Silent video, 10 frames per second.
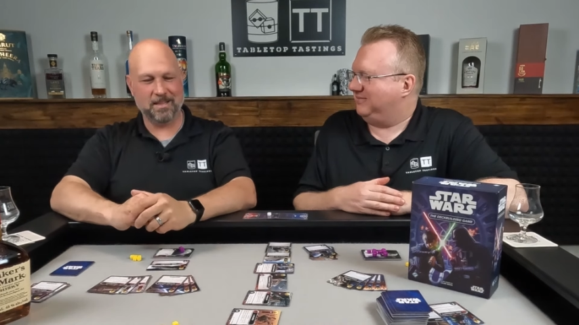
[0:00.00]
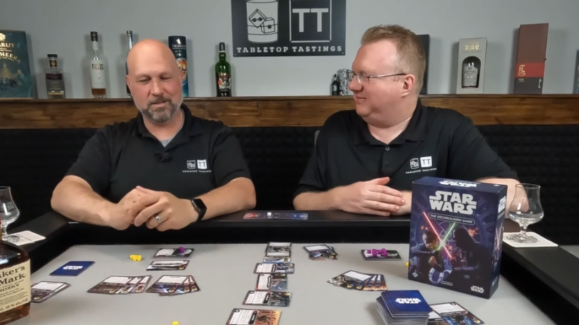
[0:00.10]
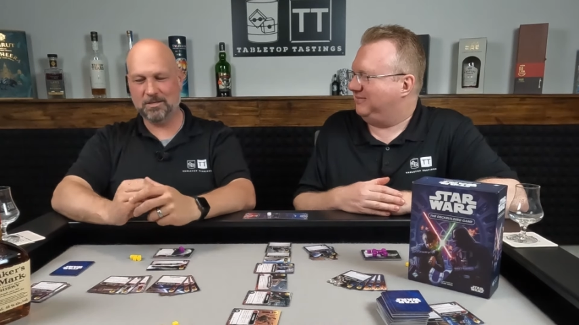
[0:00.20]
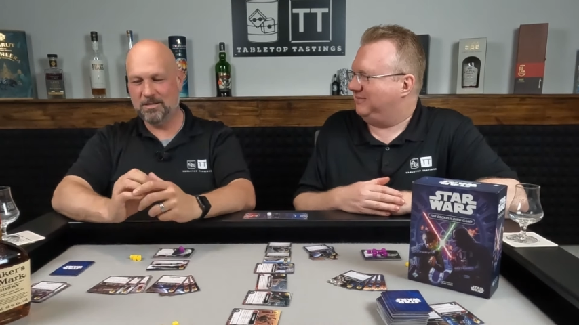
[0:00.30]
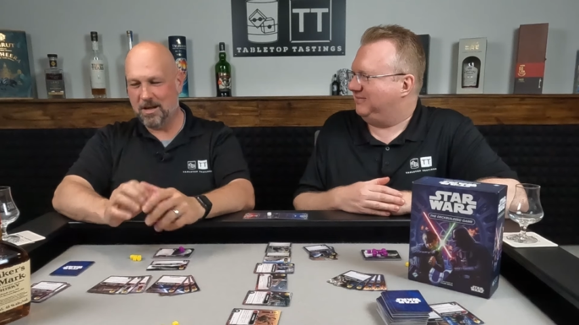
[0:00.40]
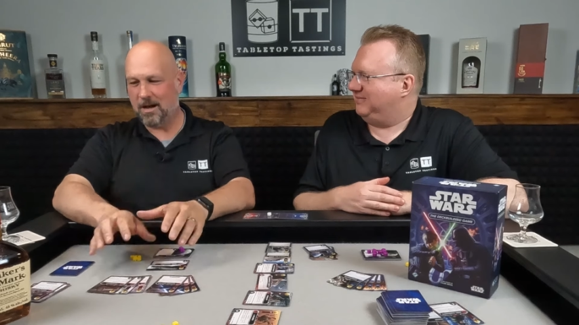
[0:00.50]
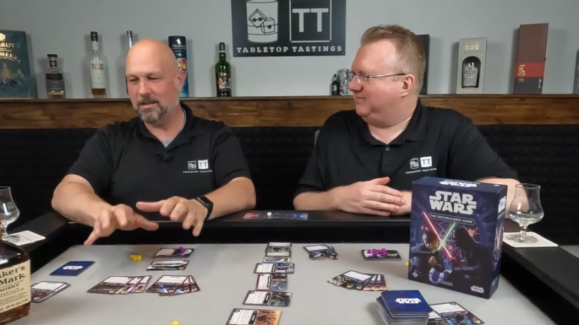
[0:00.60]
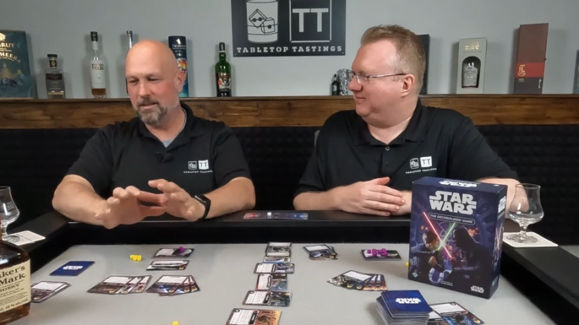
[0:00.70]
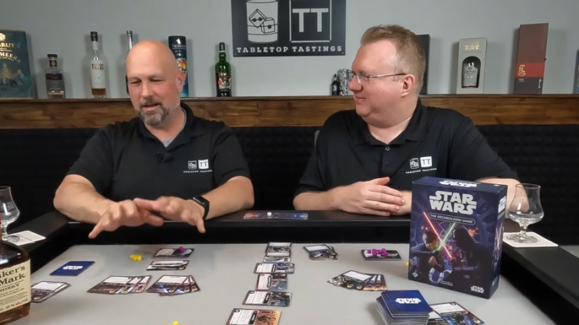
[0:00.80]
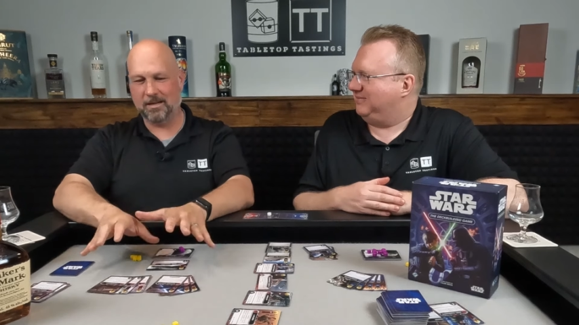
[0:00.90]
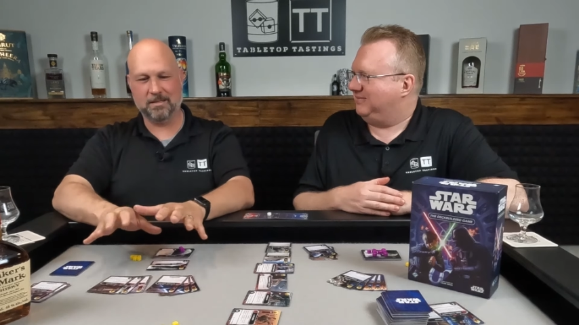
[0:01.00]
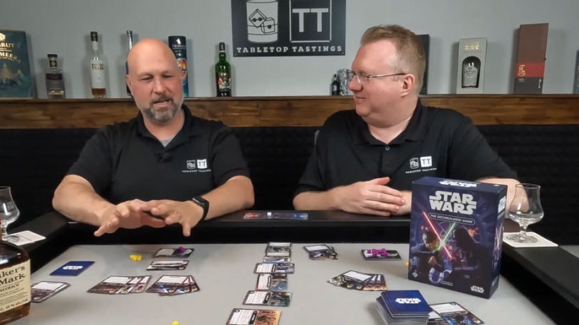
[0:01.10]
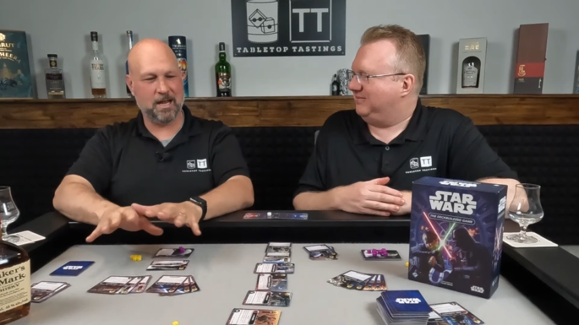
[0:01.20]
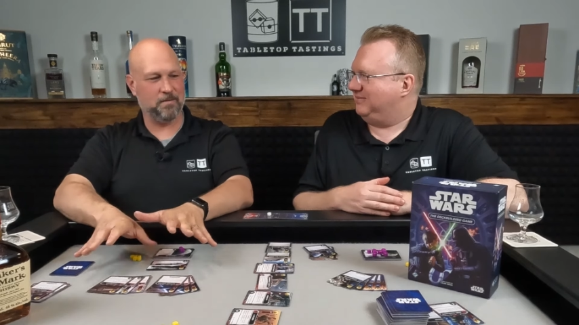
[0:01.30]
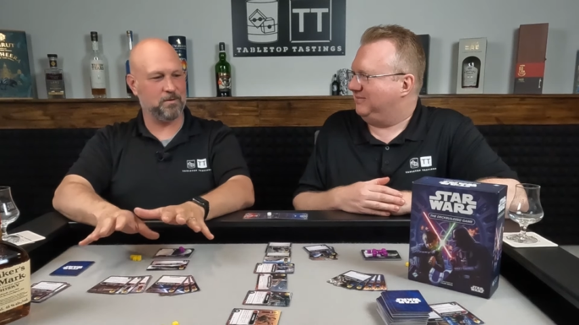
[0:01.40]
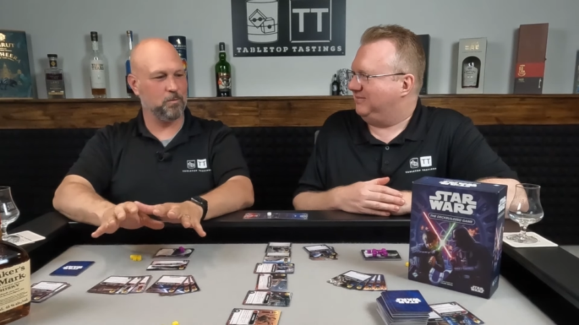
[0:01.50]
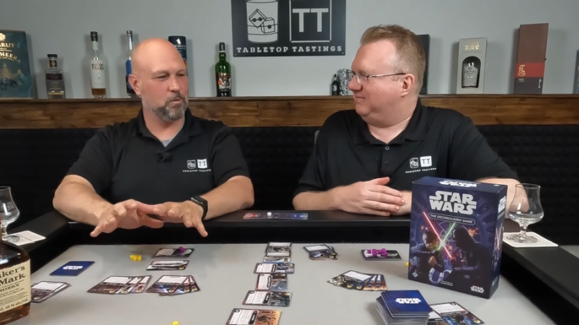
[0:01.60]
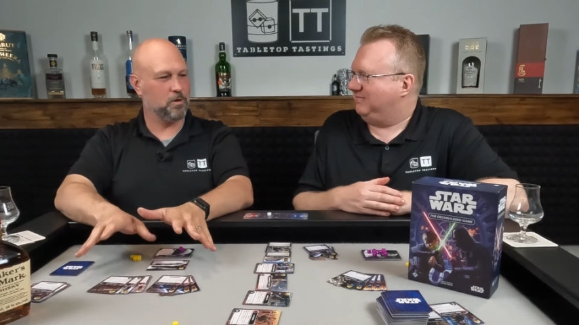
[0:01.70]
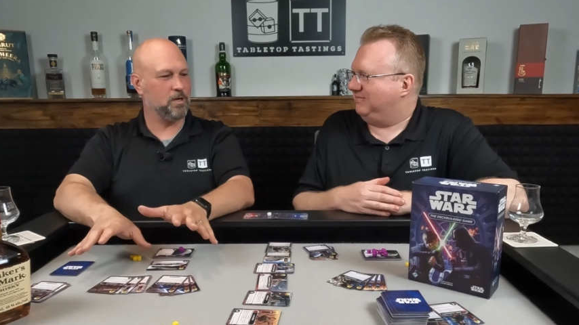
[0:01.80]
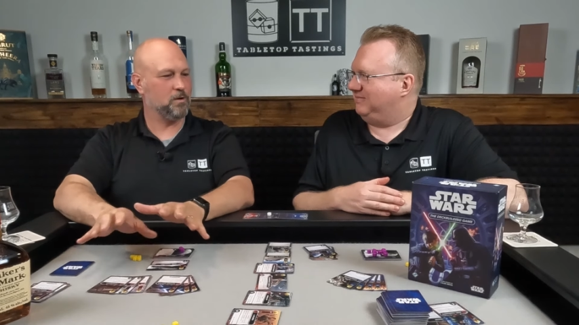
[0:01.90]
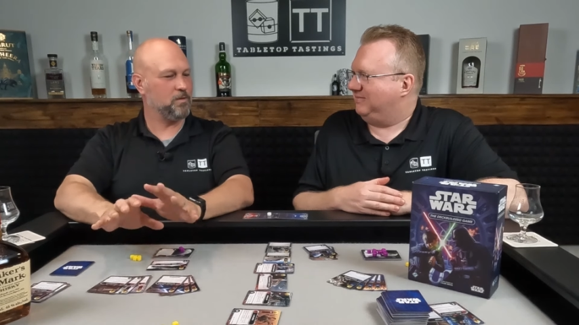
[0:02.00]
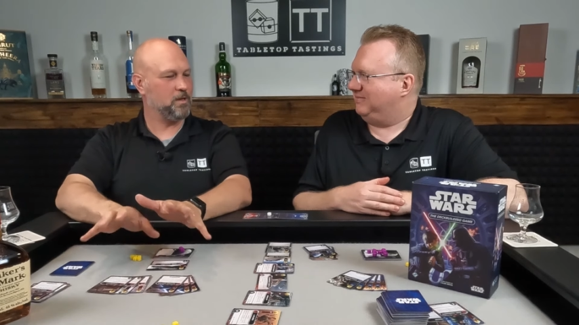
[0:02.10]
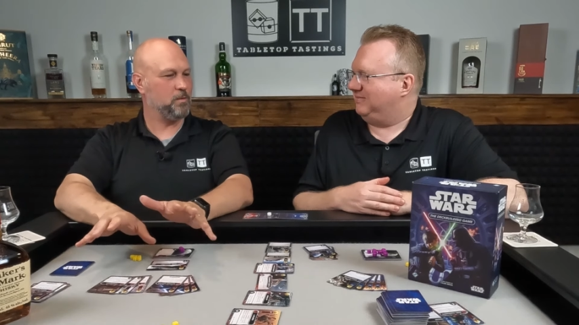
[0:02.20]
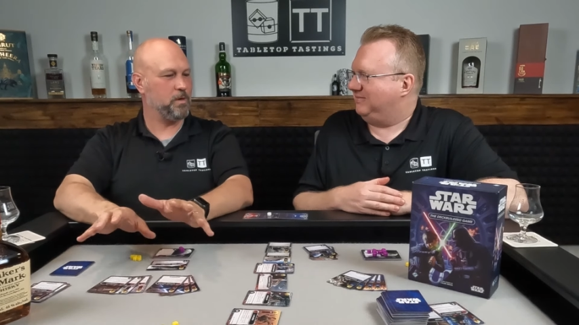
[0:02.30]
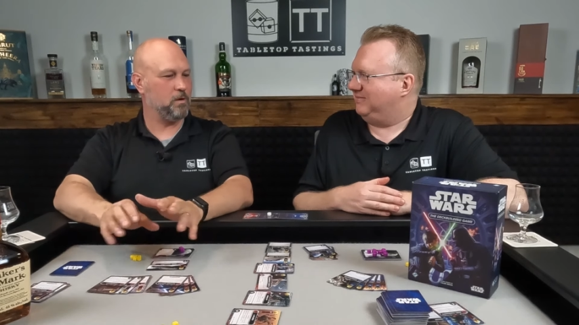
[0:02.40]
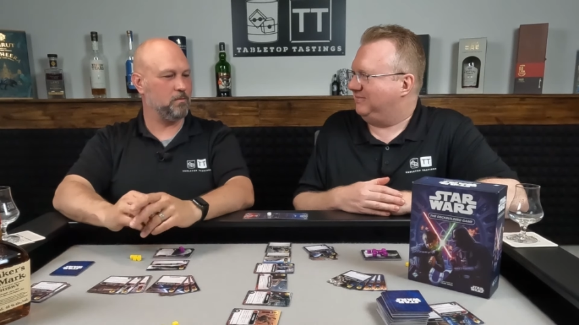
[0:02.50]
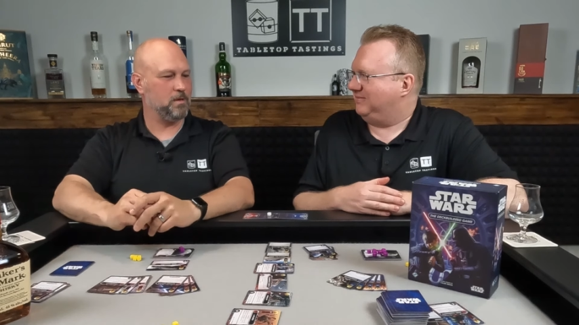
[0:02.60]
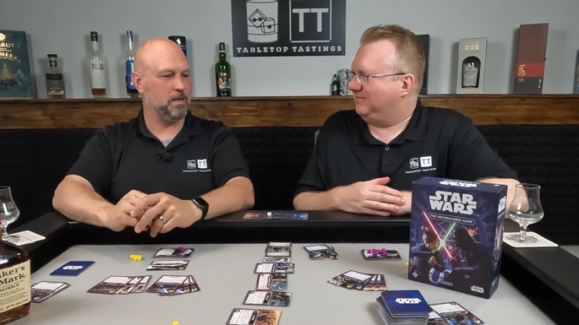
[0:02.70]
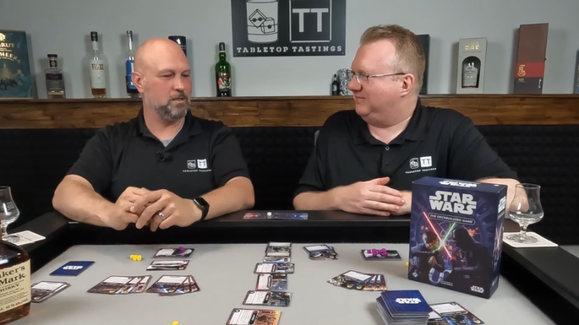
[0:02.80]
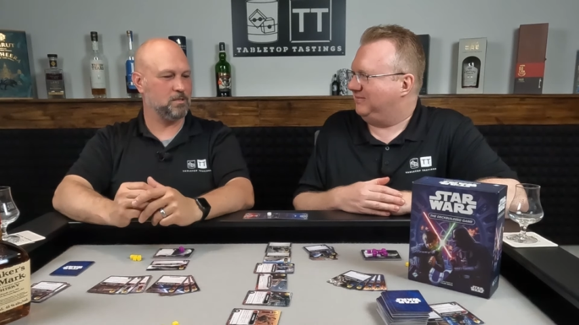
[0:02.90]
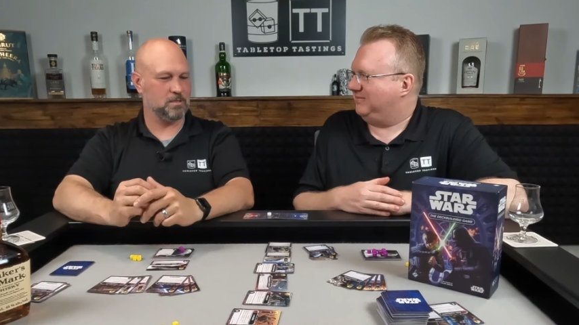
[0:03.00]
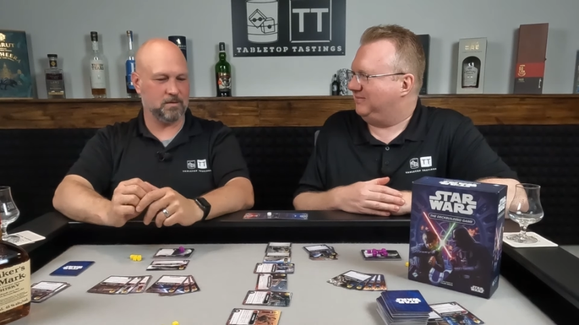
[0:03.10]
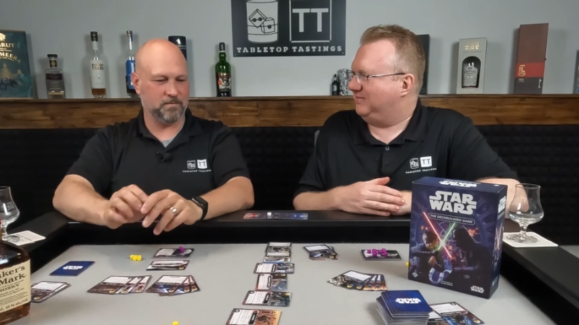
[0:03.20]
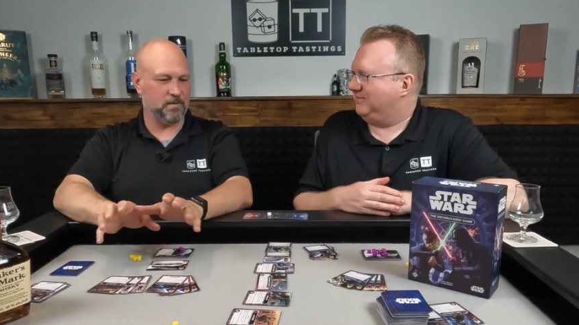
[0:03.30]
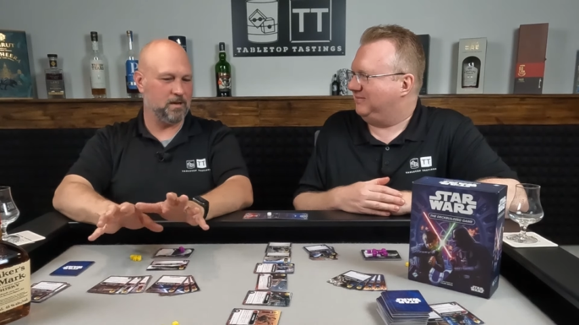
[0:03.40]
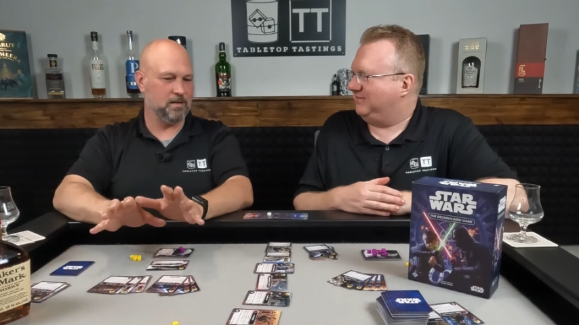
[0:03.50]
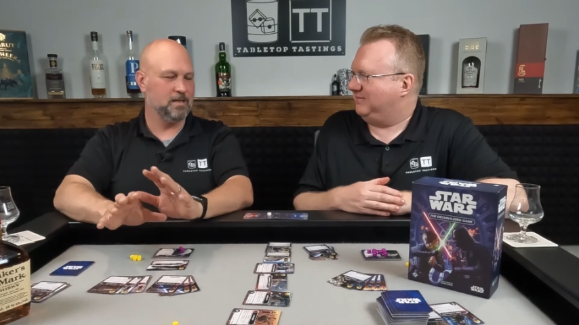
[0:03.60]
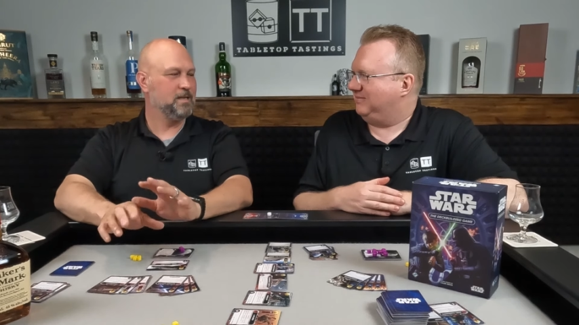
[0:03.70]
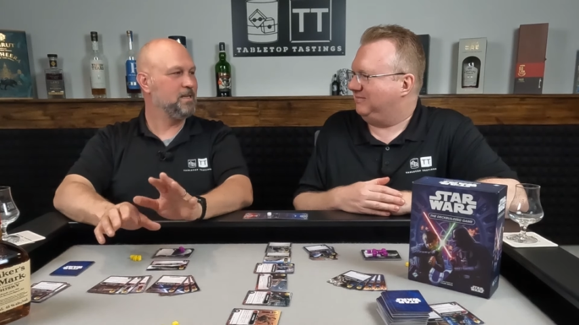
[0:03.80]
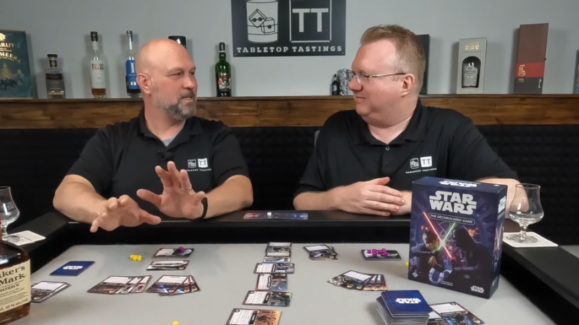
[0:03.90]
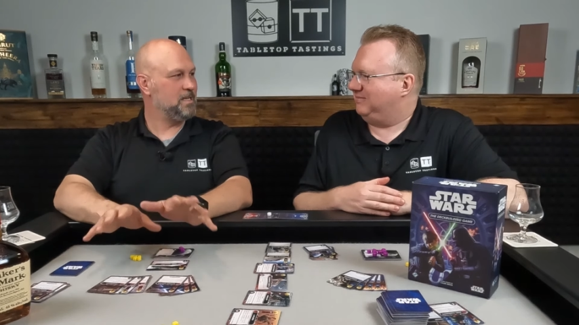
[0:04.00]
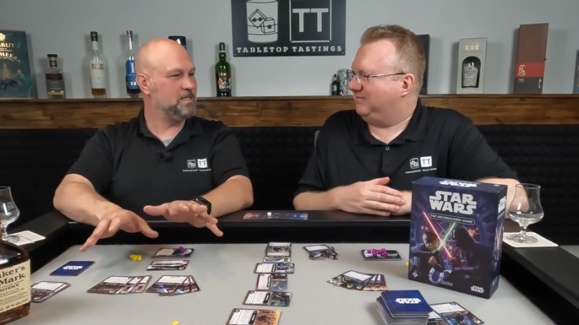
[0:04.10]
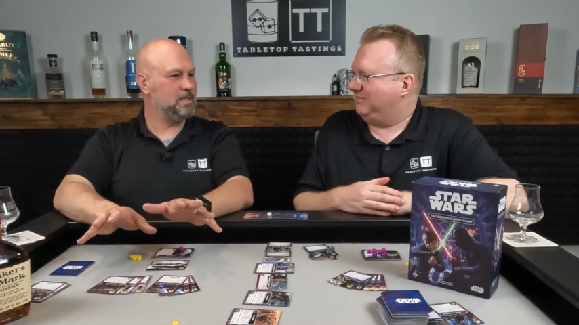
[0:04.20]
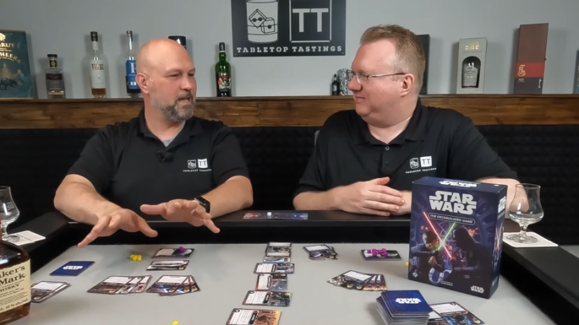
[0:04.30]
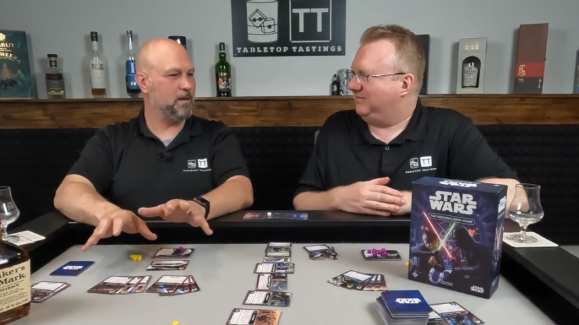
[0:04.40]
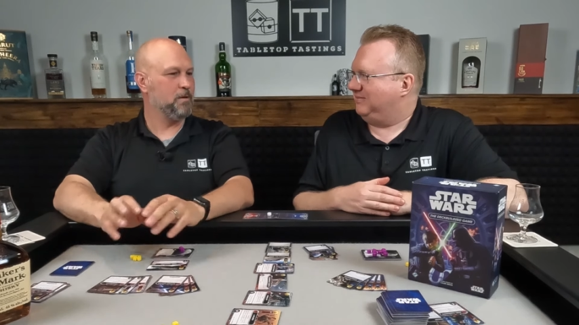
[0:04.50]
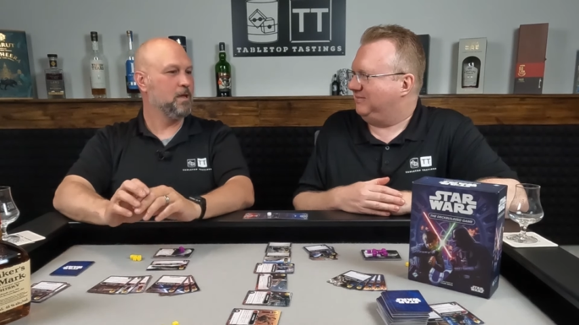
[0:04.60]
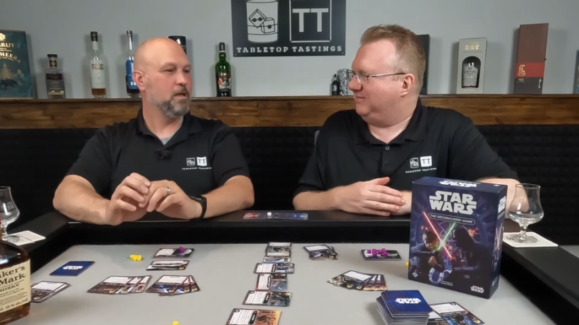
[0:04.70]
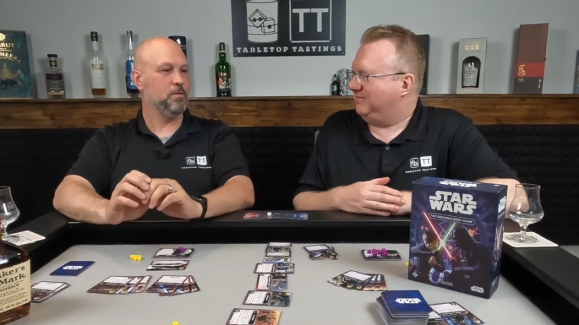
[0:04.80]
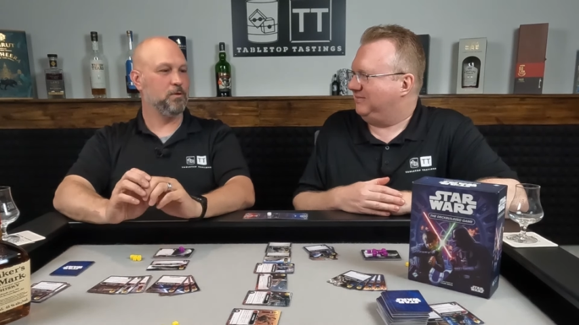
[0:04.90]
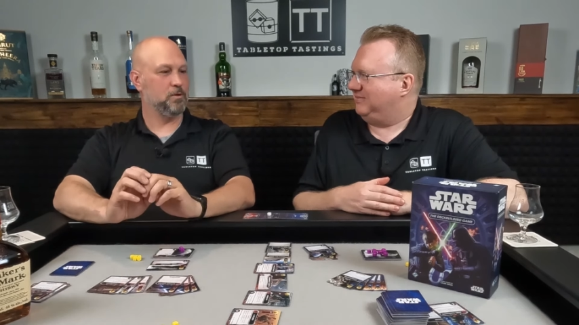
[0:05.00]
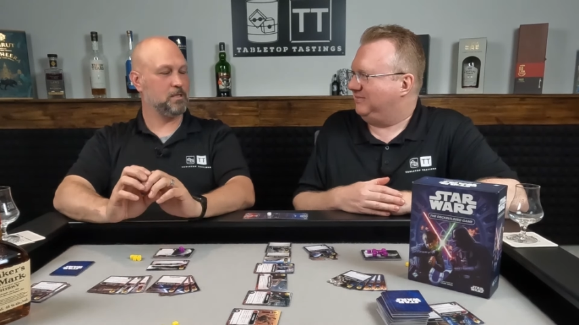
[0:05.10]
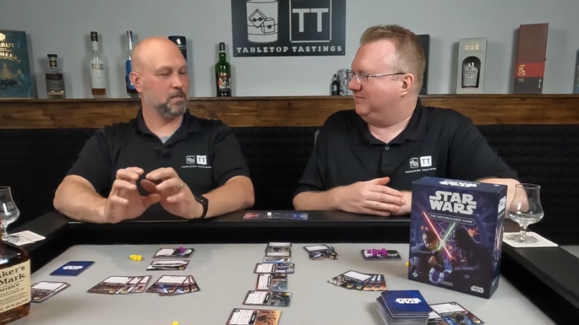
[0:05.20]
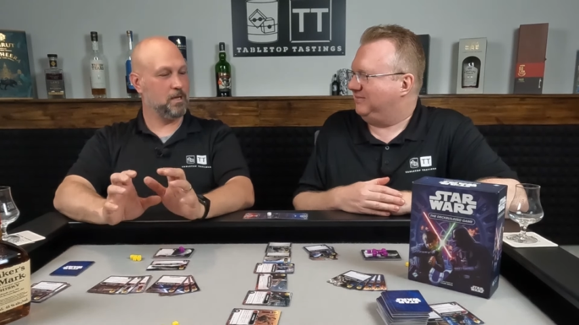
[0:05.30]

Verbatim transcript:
Speaker 1: There's not a lot to have to worry or think about. It's just a fun, easy game. There's a